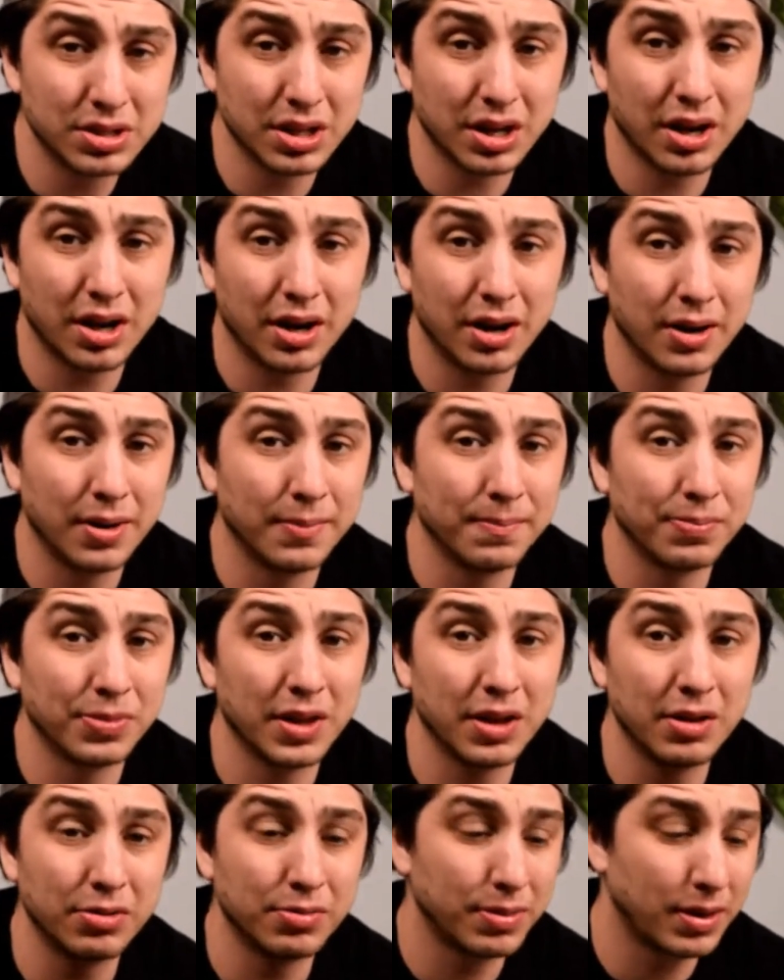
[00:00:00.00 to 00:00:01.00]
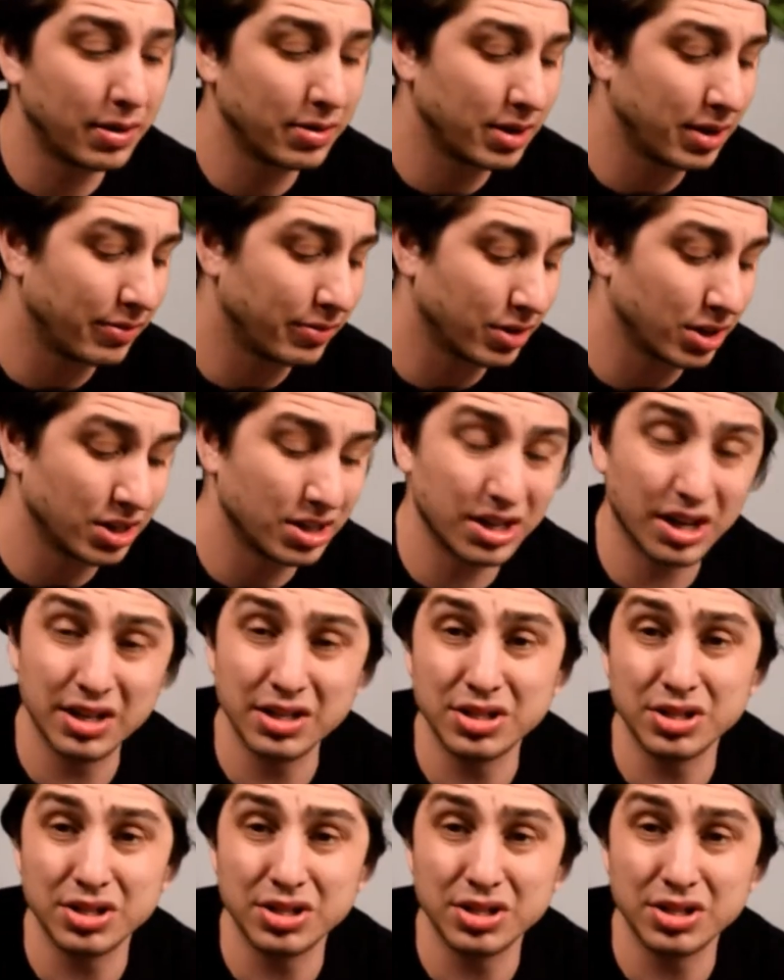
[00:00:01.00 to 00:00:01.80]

it would probably never get done.